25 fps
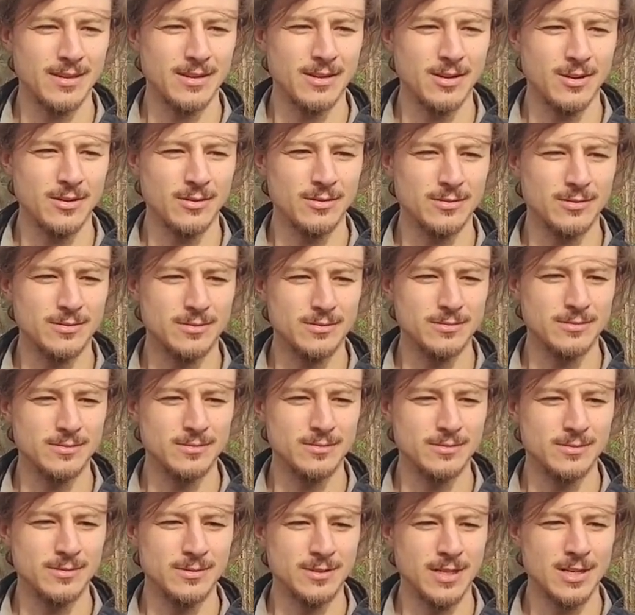you know,
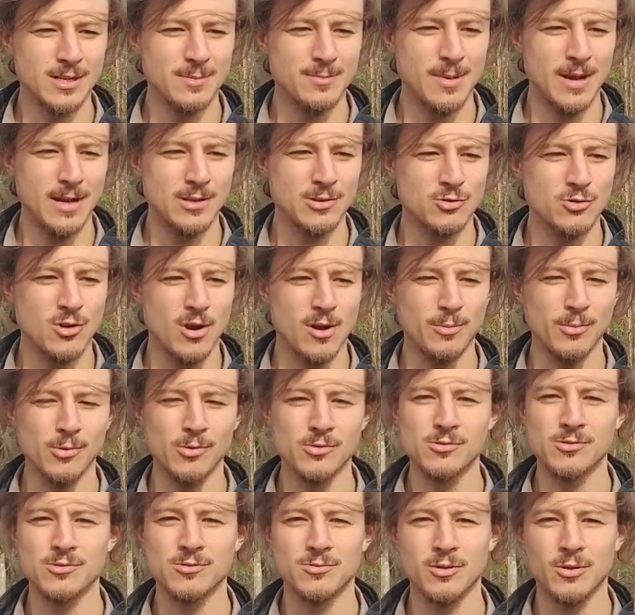none of my
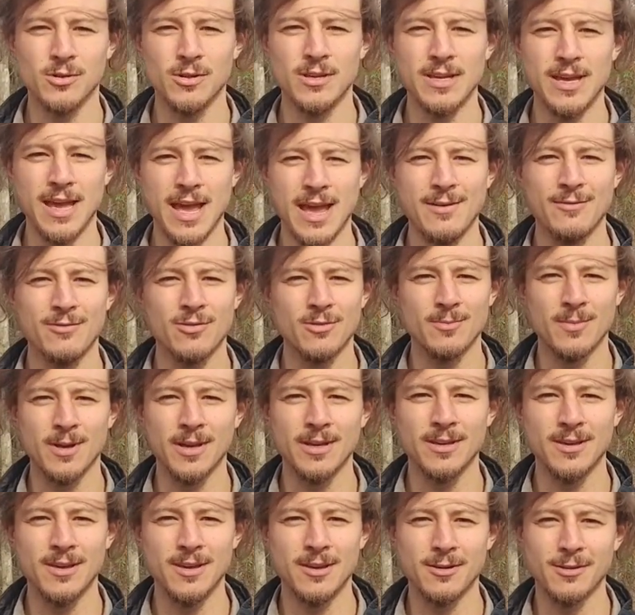troubles really came from
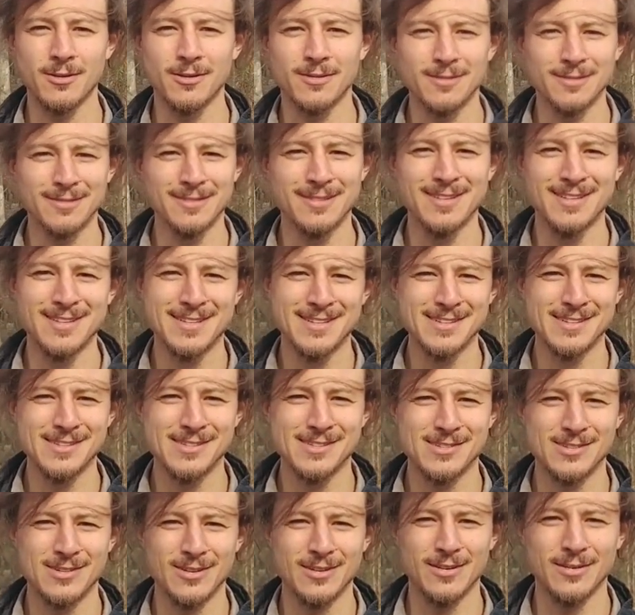my gear.
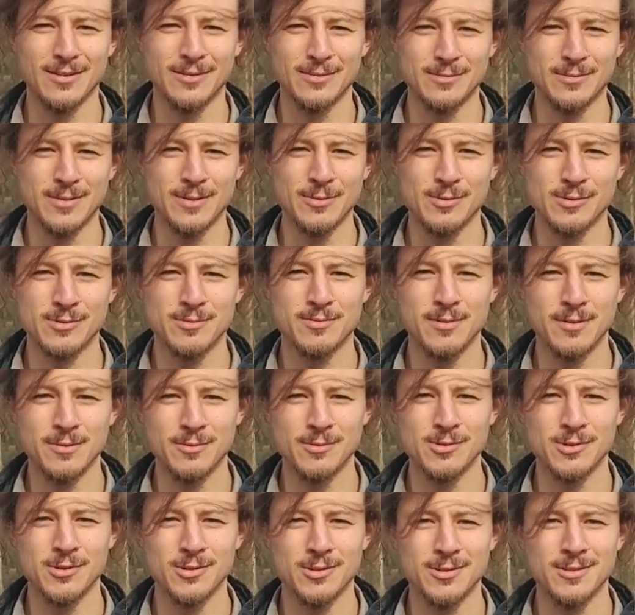So it
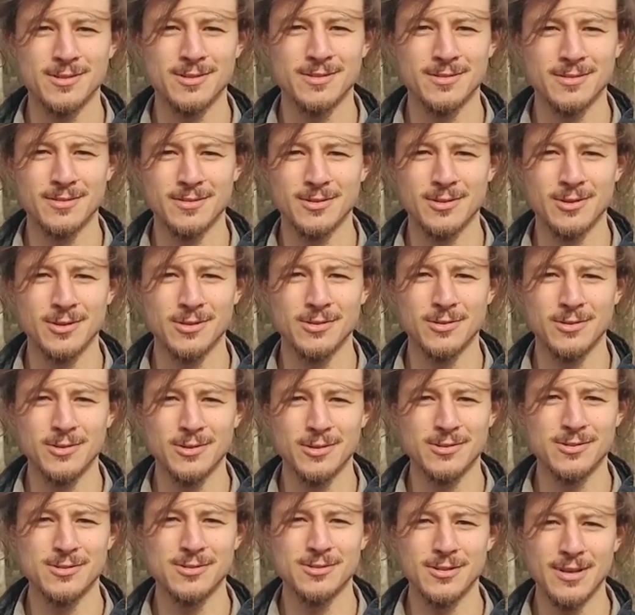was a
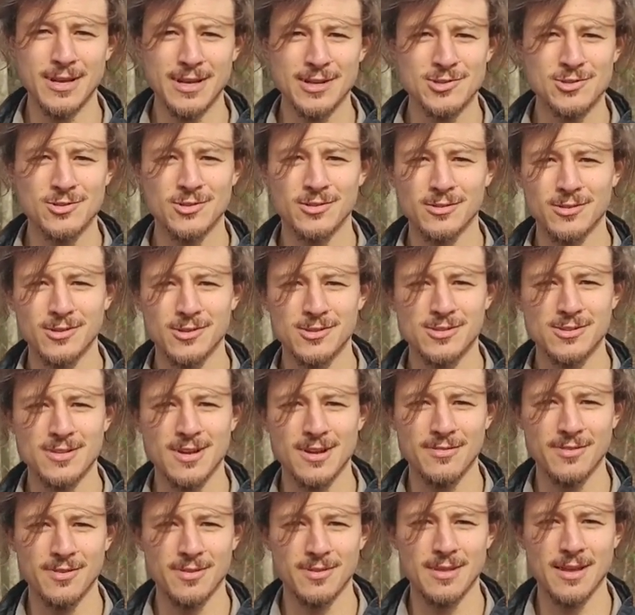good selection, good
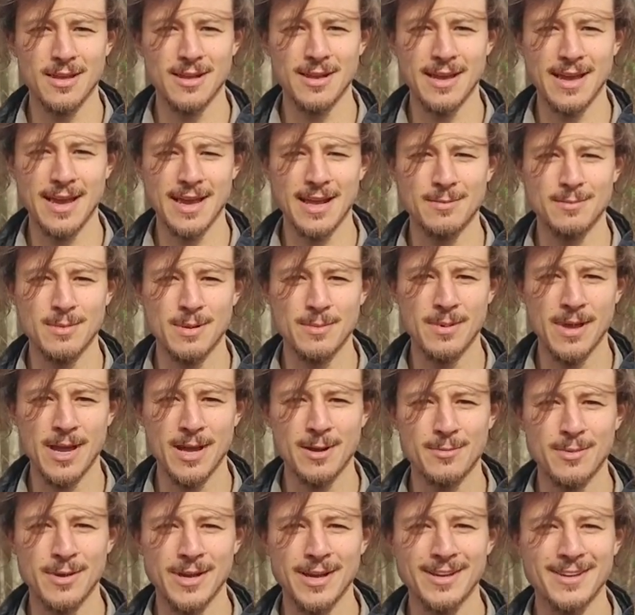stuff that I had in my
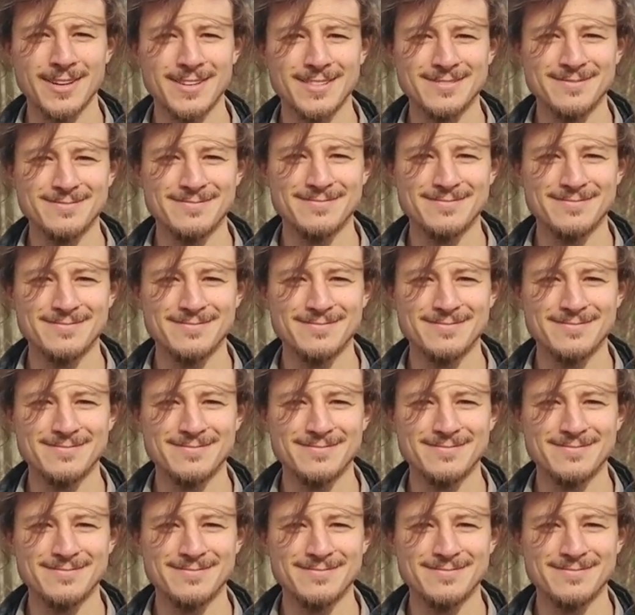backpack.